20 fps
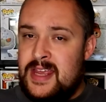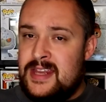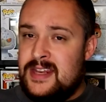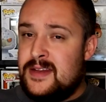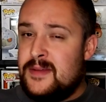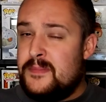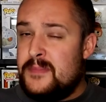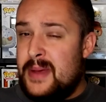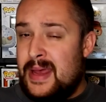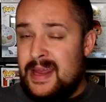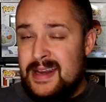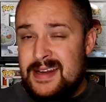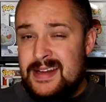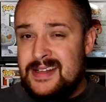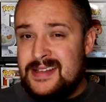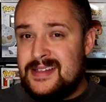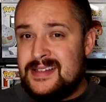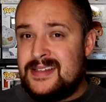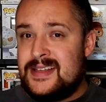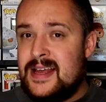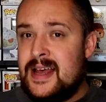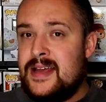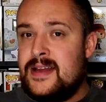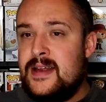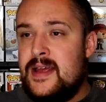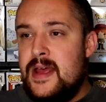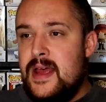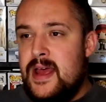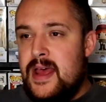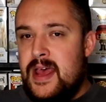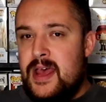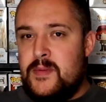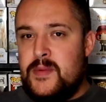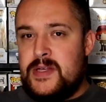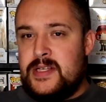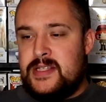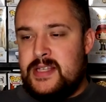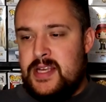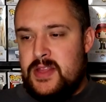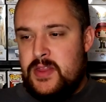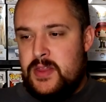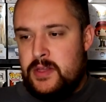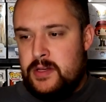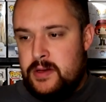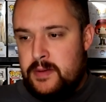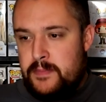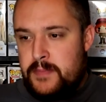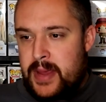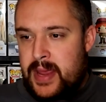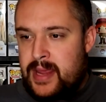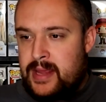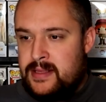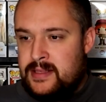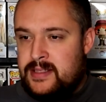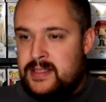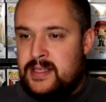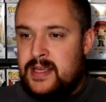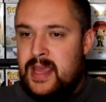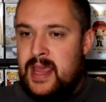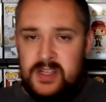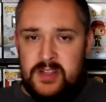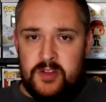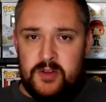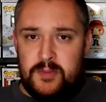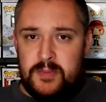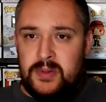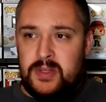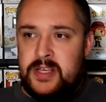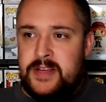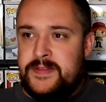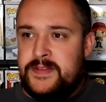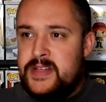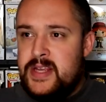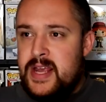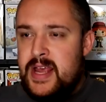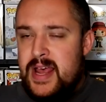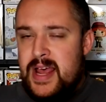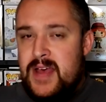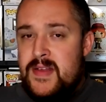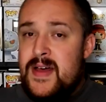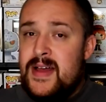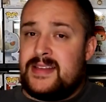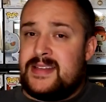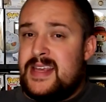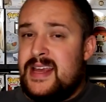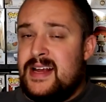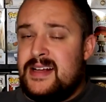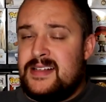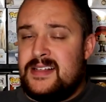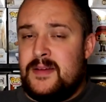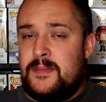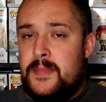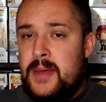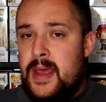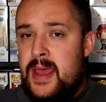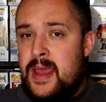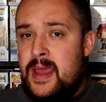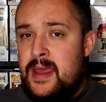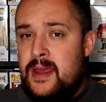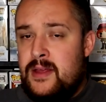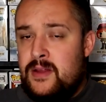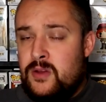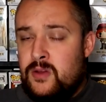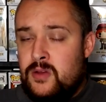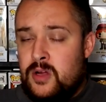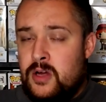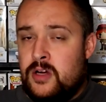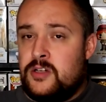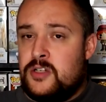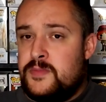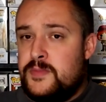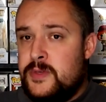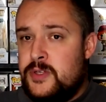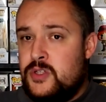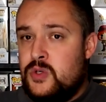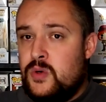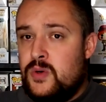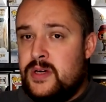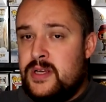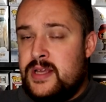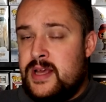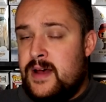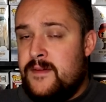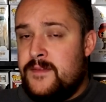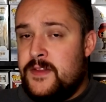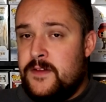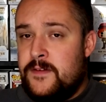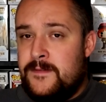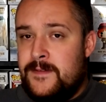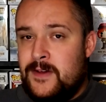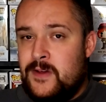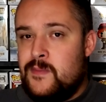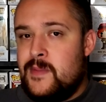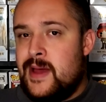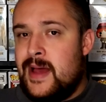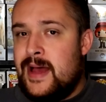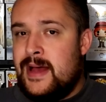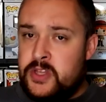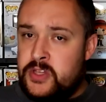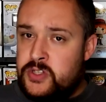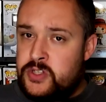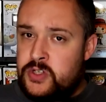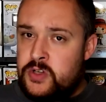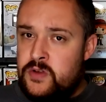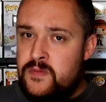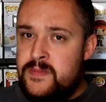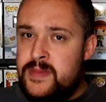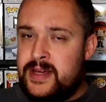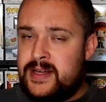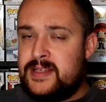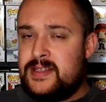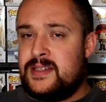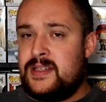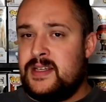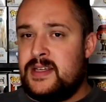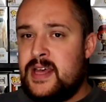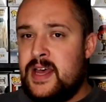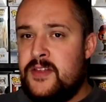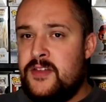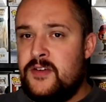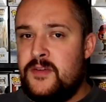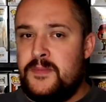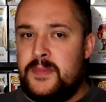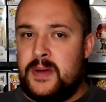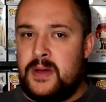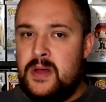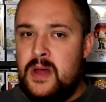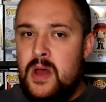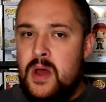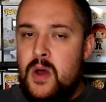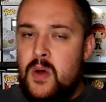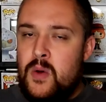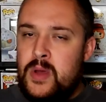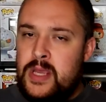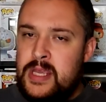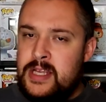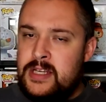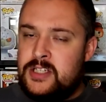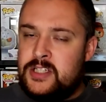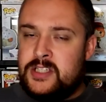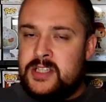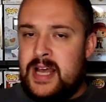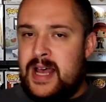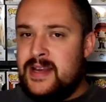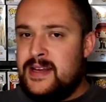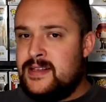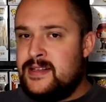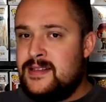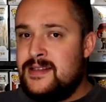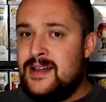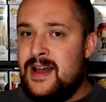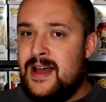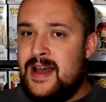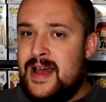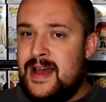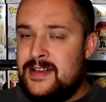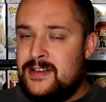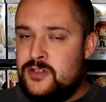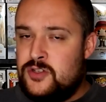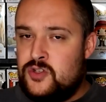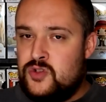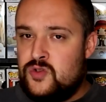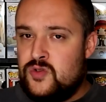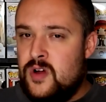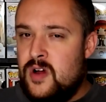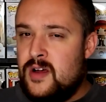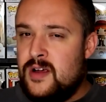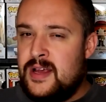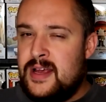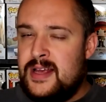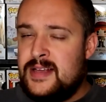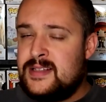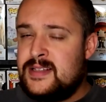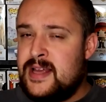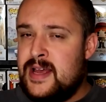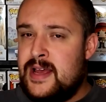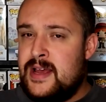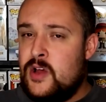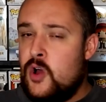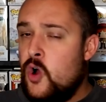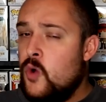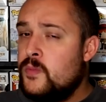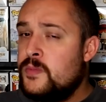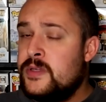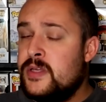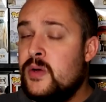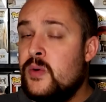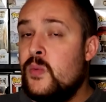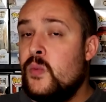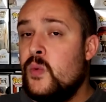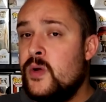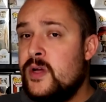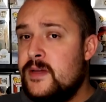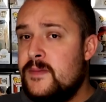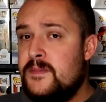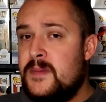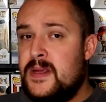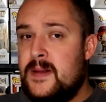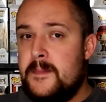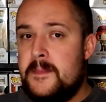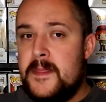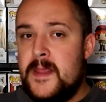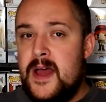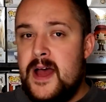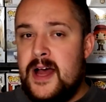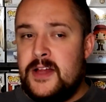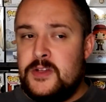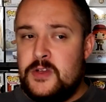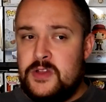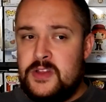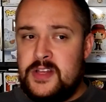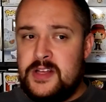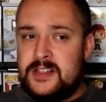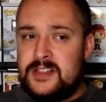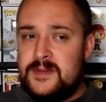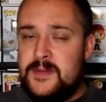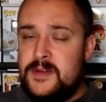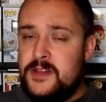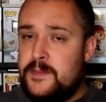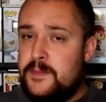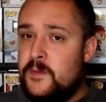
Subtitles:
the independent side, and we see the debates, we see their beliefs, and that takes up a large majority of the film. The two mix together, but each side is not as strong as I hoped it would be. I do think some